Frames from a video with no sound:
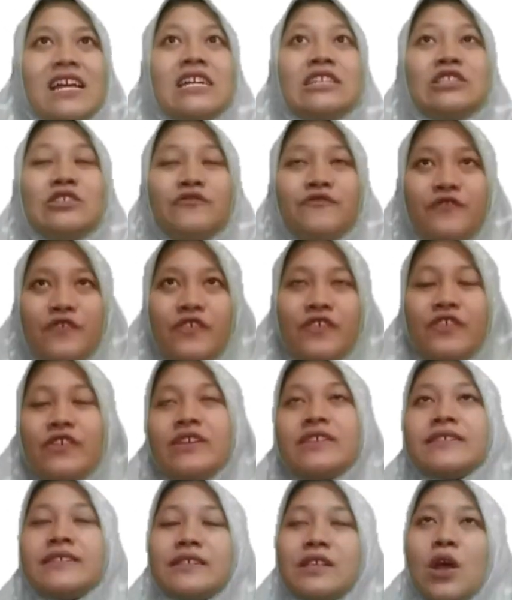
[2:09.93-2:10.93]
The
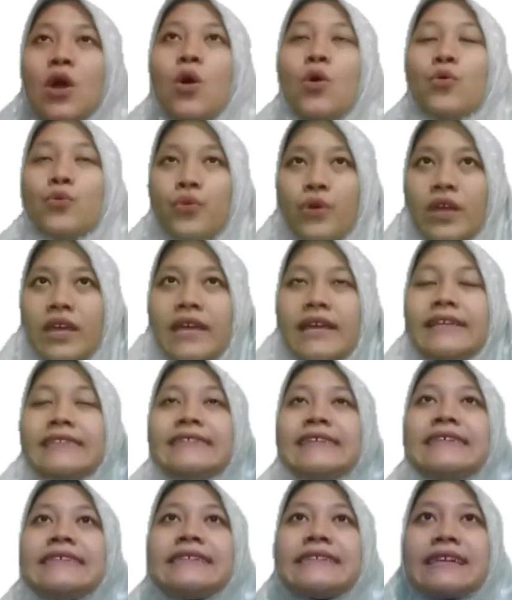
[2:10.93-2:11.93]
first, we
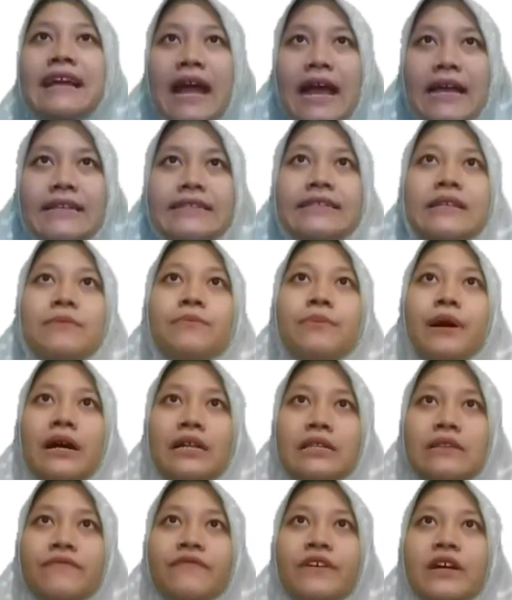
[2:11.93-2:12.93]
discuss
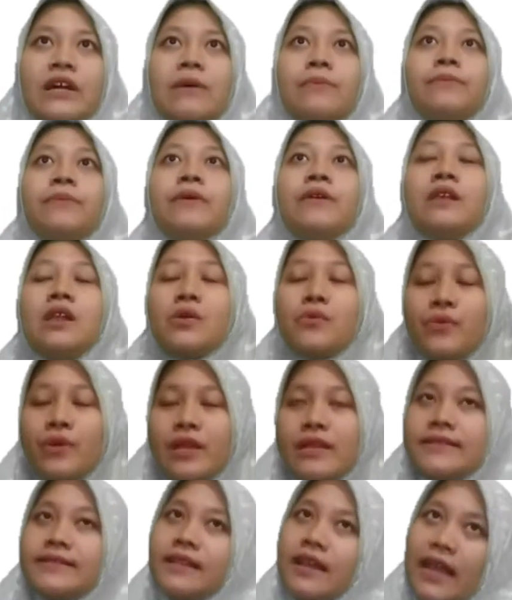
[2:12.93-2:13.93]
about
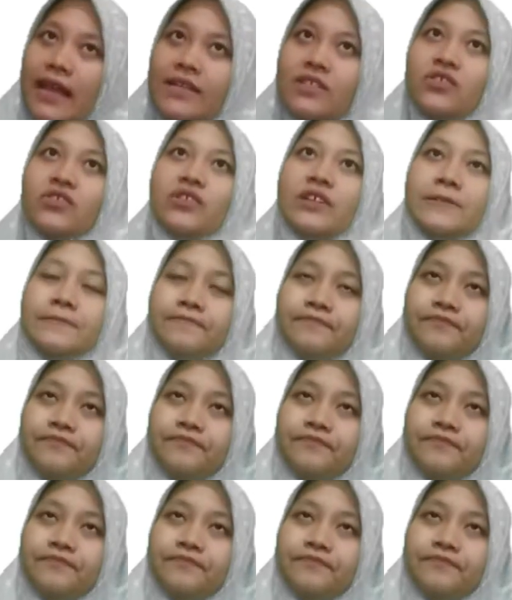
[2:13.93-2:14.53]
vocabulary selection.